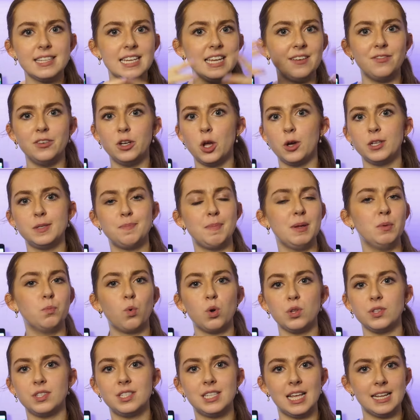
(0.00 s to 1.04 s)
even though it's been
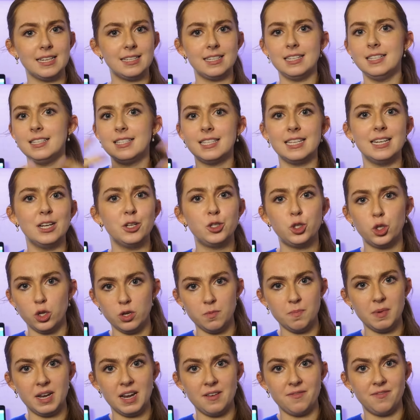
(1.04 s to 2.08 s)
one sentence in a
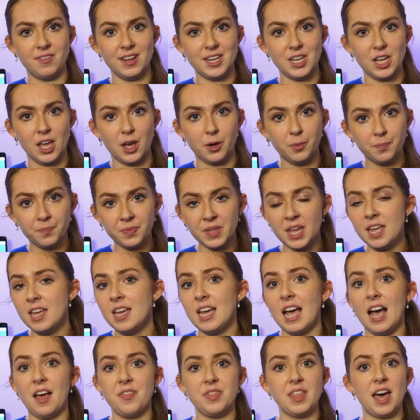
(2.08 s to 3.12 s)
2-minute video,
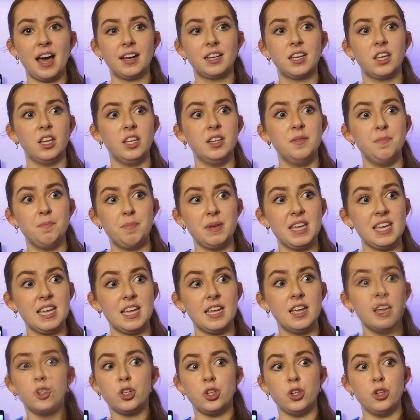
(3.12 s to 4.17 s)
and that can
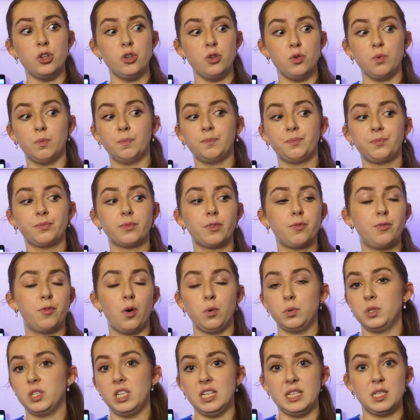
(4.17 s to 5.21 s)
be to
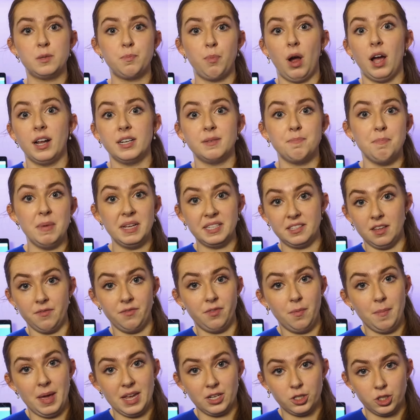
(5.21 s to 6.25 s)
falsely spread
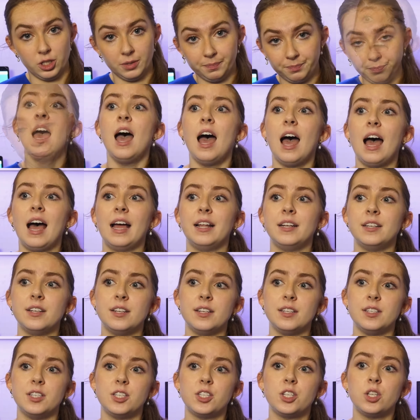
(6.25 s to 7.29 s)
misinformation.
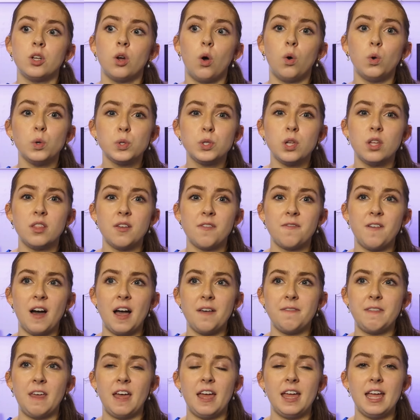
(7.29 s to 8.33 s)
And also the
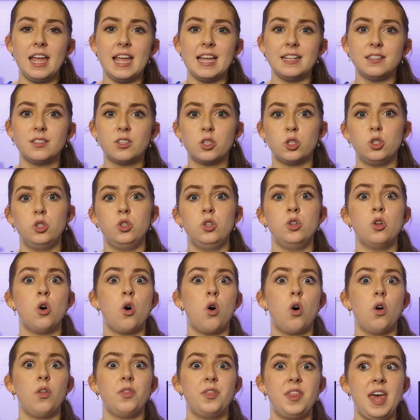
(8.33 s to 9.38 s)
fact that it's
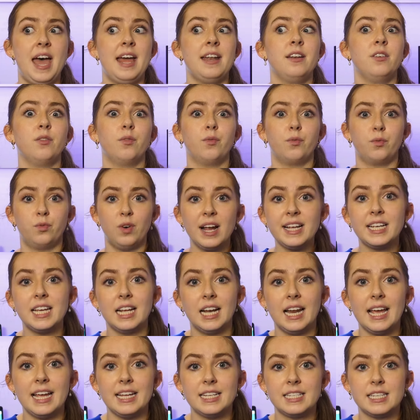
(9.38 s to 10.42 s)
not then
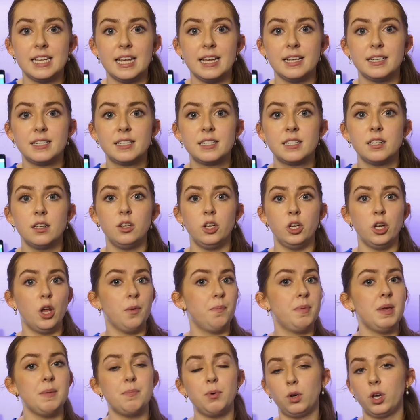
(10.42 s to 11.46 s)
regulated. You know,
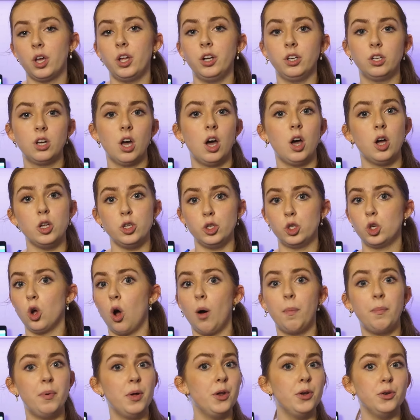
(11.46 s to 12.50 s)
people can cut and
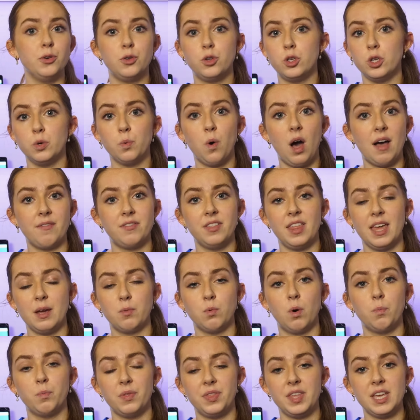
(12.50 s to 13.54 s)
chop and do whatever they
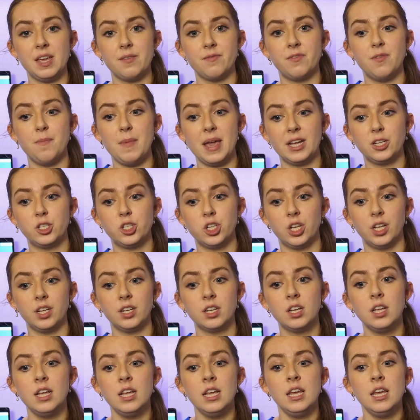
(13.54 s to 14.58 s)
want with the
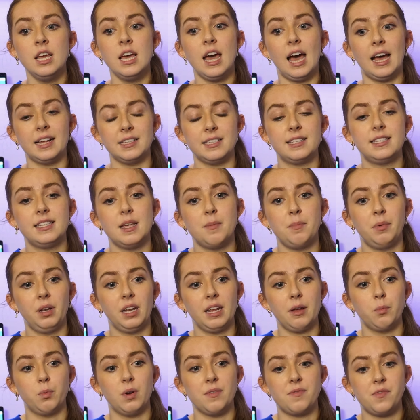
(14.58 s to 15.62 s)
information. And
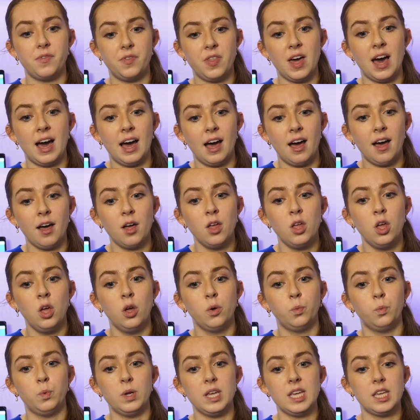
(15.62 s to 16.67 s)
similarly with that,
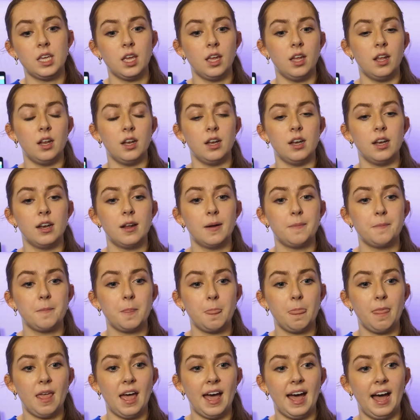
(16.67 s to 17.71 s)
we can
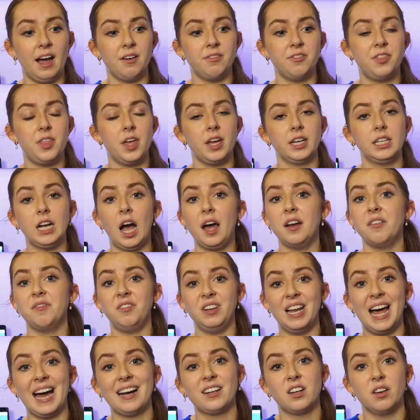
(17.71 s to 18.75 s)
have the kind of
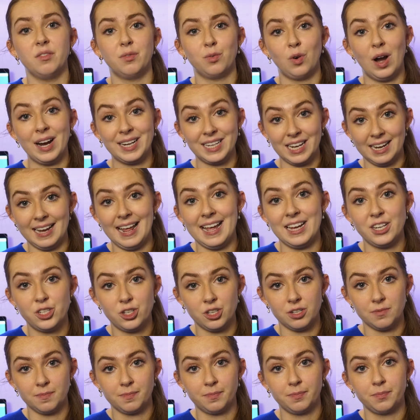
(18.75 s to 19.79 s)
lack of
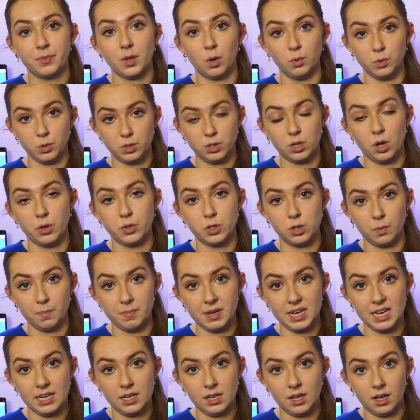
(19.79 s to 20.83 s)
regulation on social
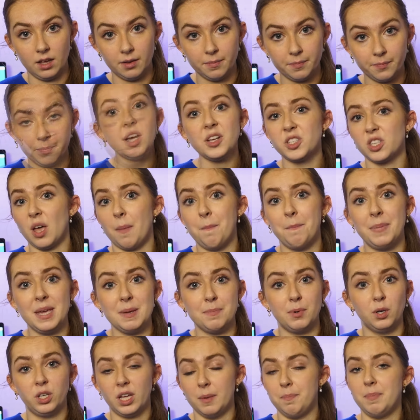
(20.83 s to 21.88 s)
media. Some
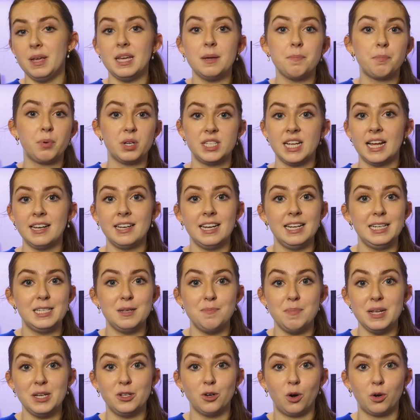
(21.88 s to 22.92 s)
people could be pretending to
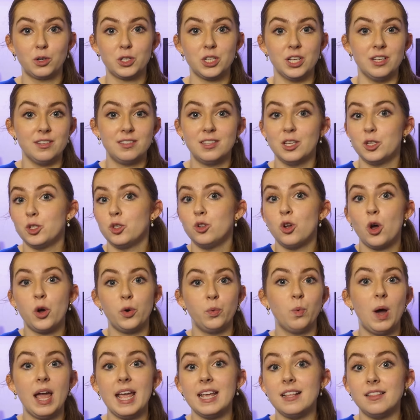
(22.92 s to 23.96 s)
be doctors. There's no
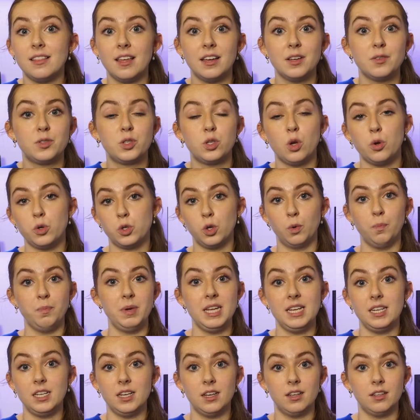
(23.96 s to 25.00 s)
way that social
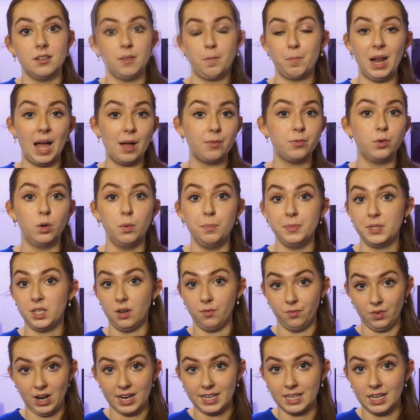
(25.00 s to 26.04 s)
media platforms
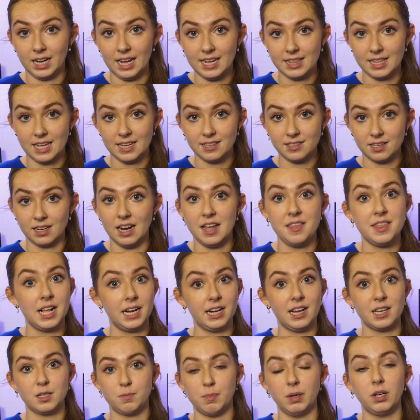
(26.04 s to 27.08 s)
can regulate this, and I think
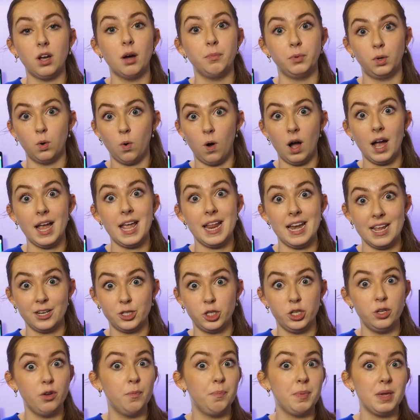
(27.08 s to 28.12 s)
that's become quite an
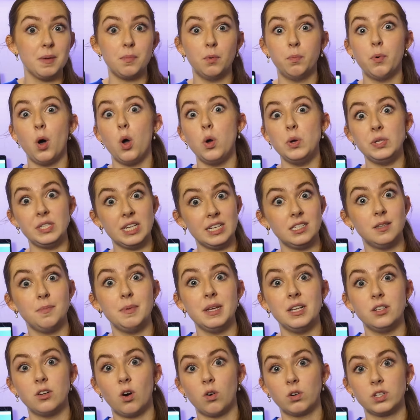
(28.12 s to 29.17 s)
issue of people posing to
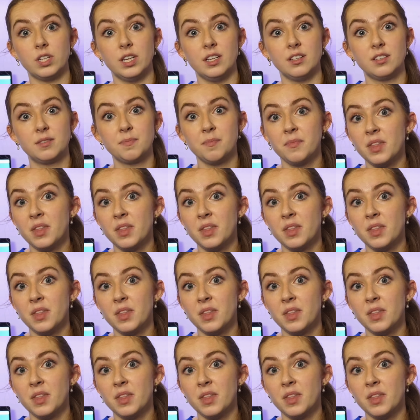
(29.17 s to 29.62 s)
be doctors